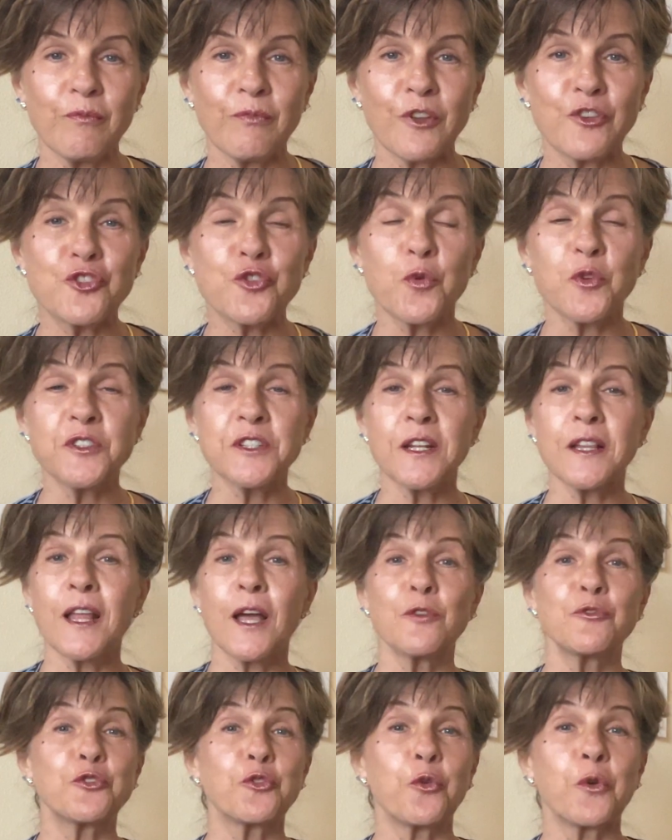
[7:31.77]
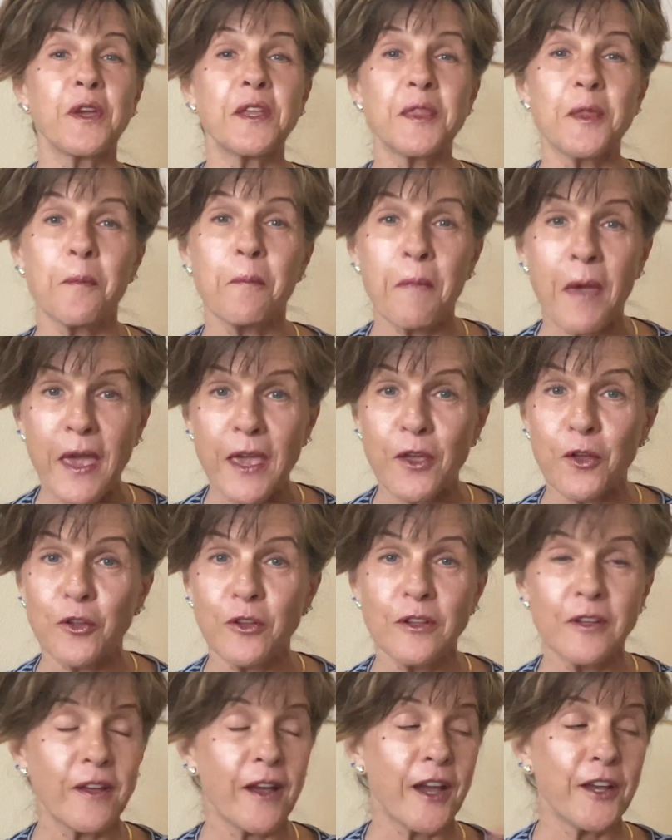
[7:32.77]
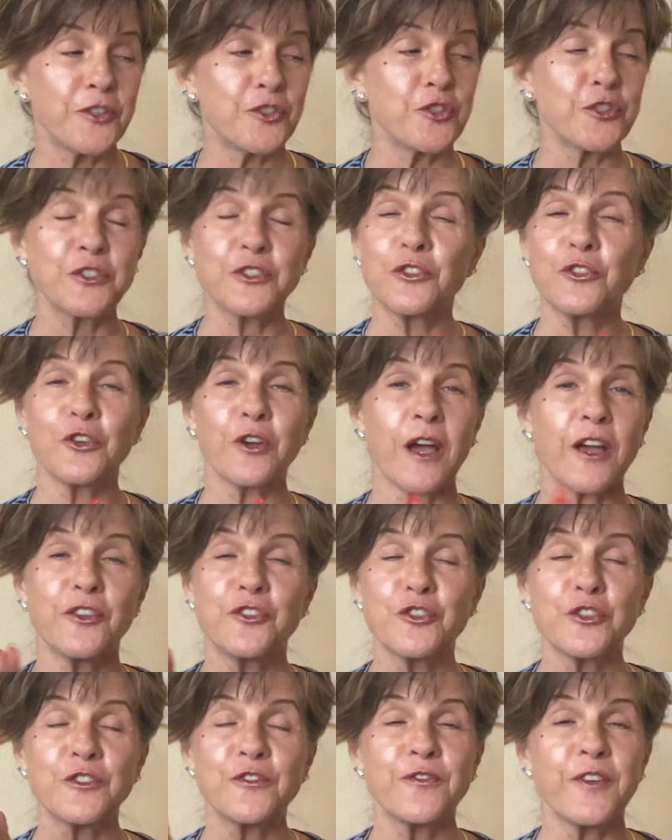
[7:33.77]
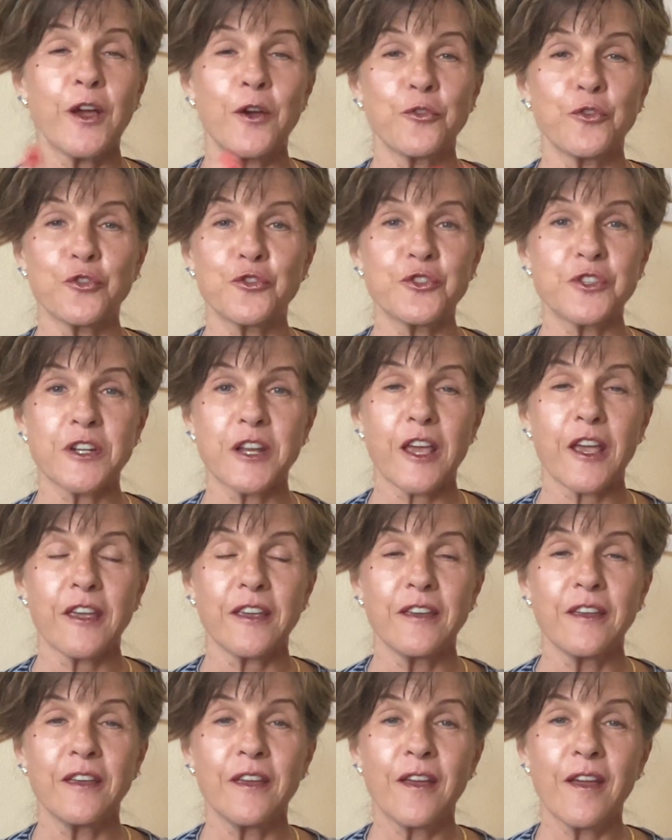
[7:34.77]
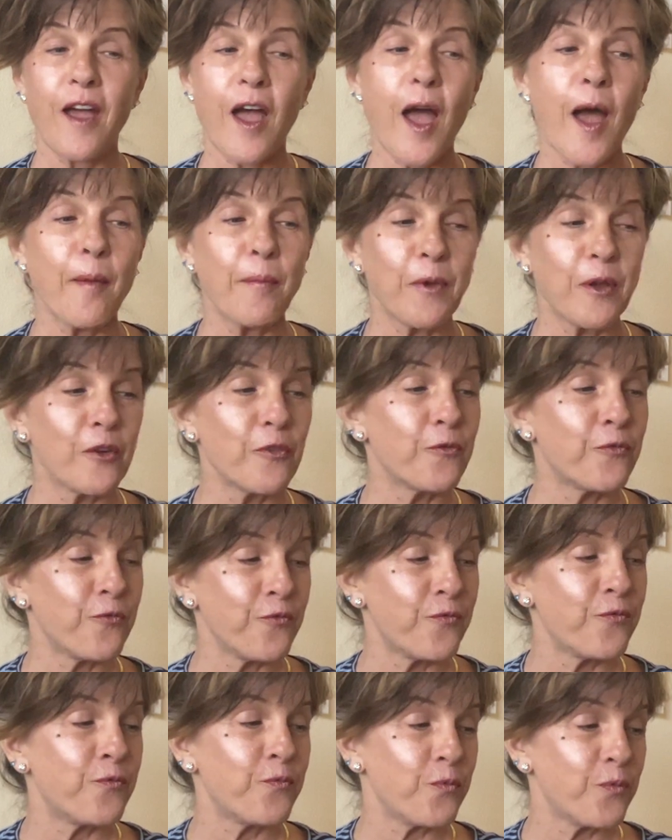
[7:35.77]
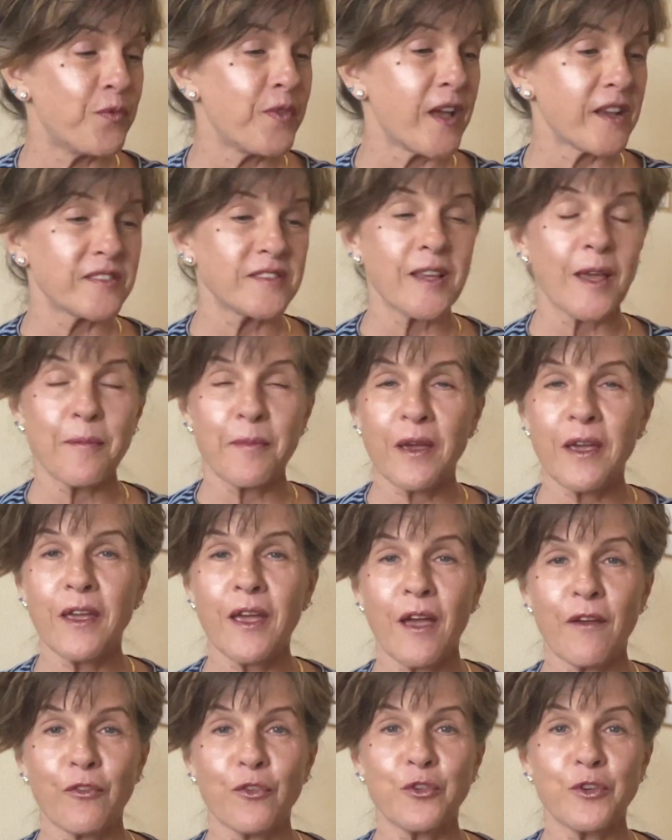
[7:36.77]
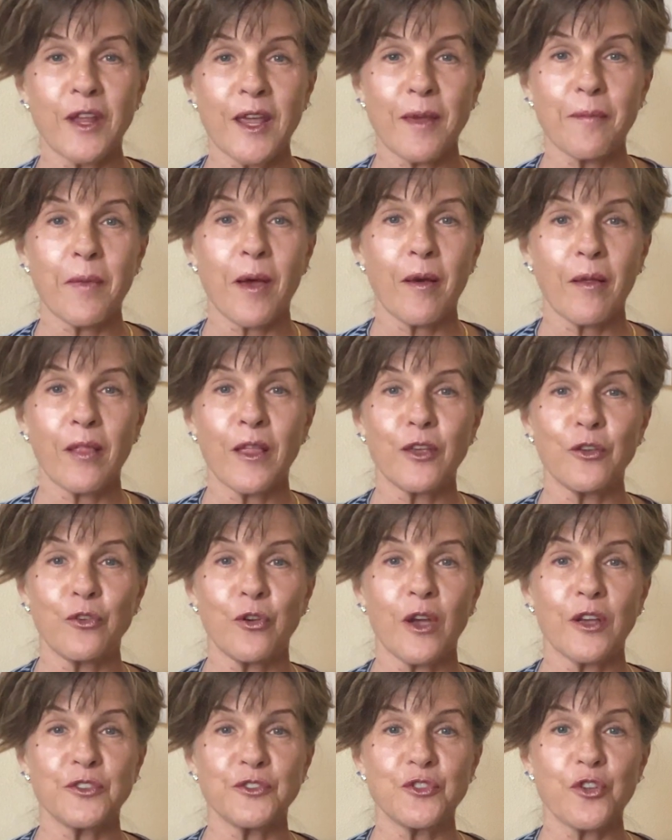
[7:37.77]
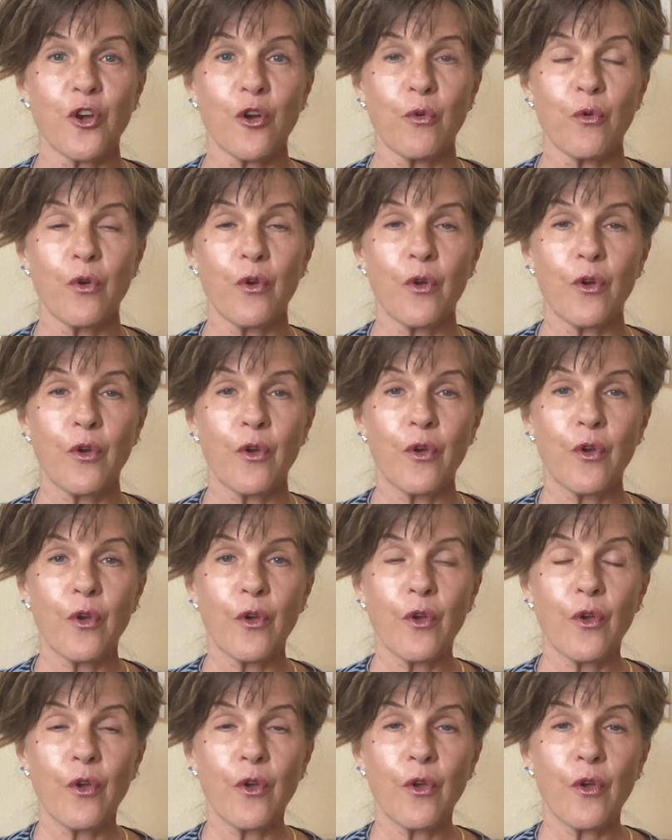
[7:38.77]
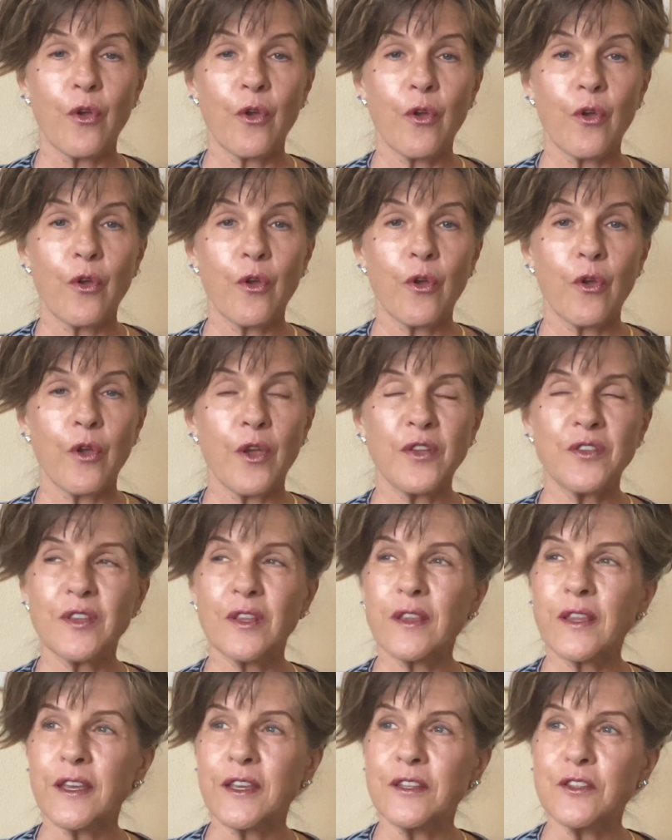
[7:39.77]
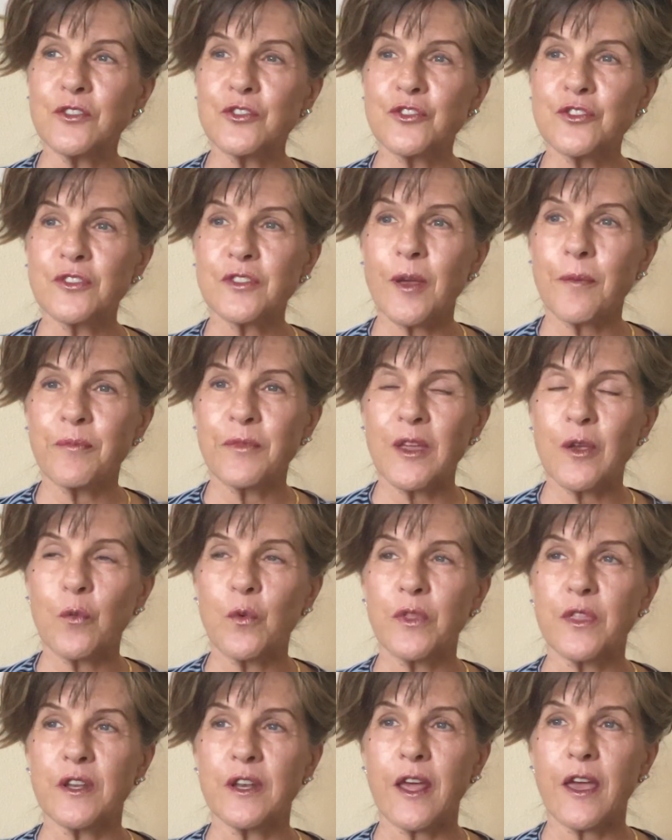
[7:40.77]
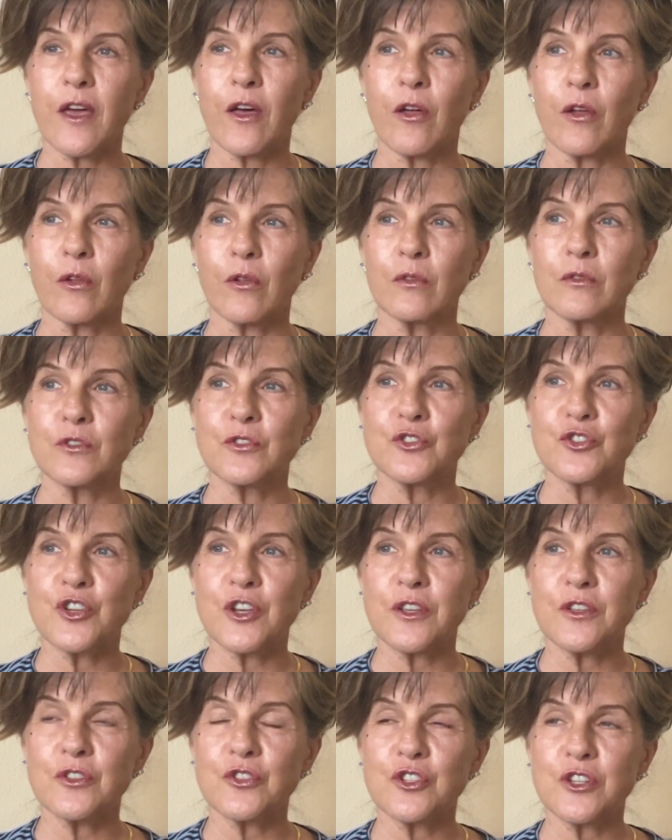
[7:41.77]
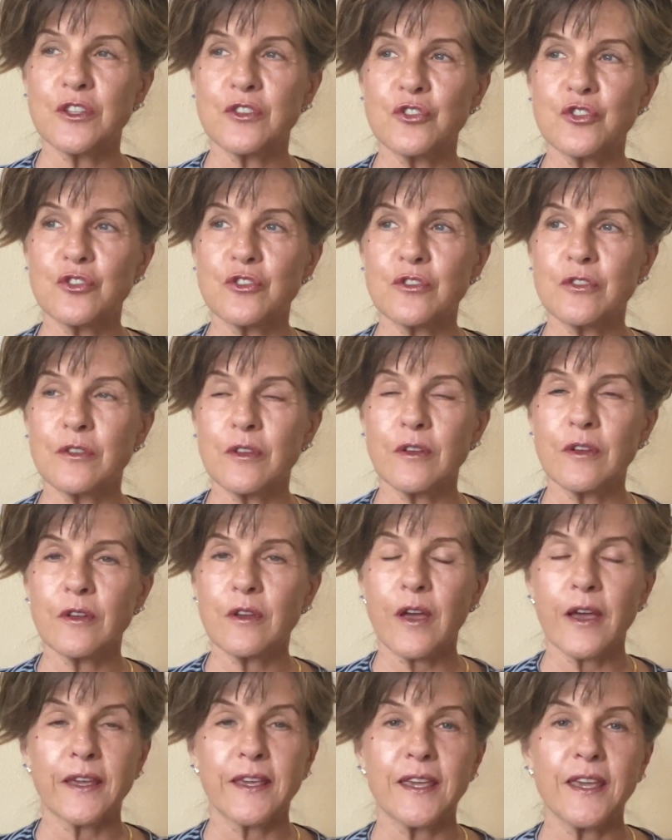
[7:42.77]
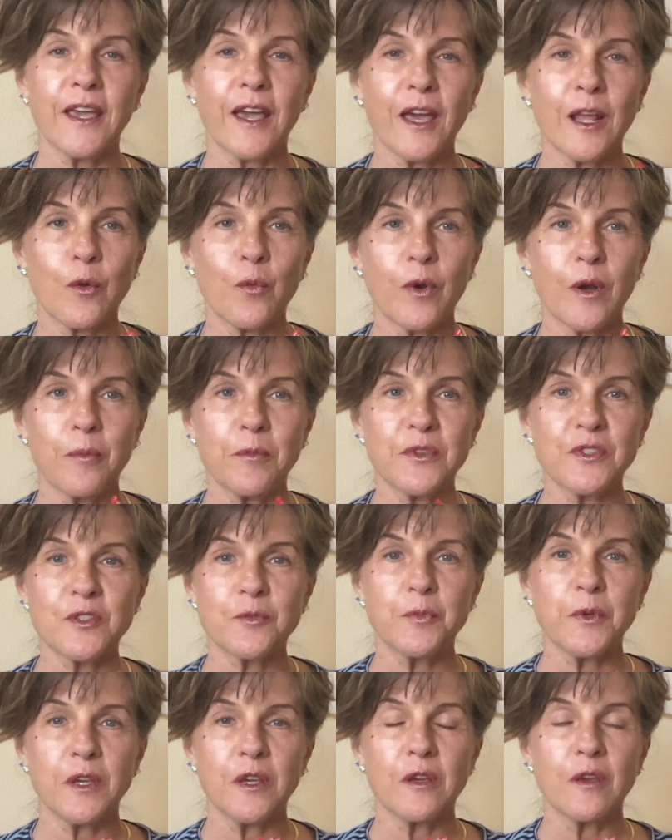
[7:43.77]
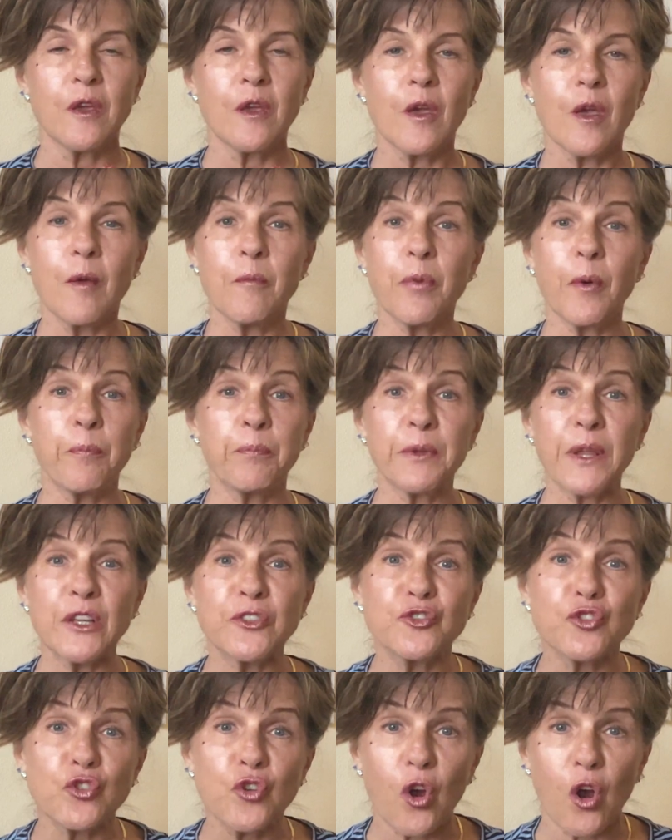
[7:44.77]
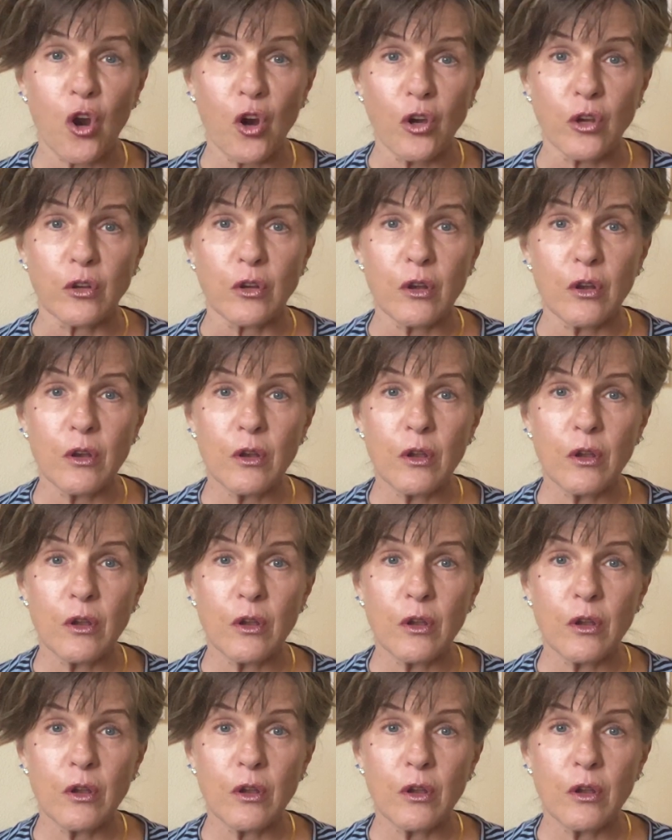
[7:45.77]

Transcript: She wasn't allowed to go get the mail. I just look I just found her today. I'm going to next time I have her name, I'll let you guys know. Is it like something with an li J, J, I can't, I don't want to misspeak. But bless her heart.